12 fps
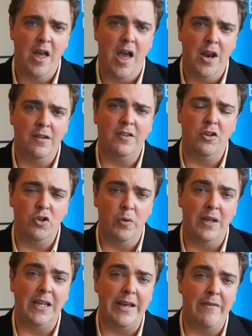and in so
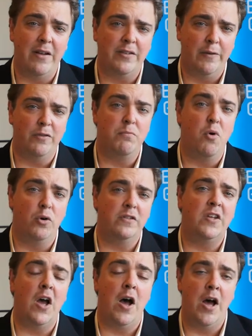doing give ourselves more
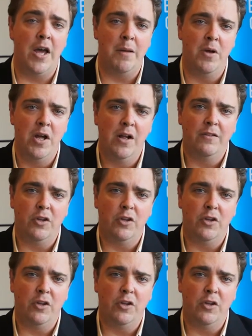time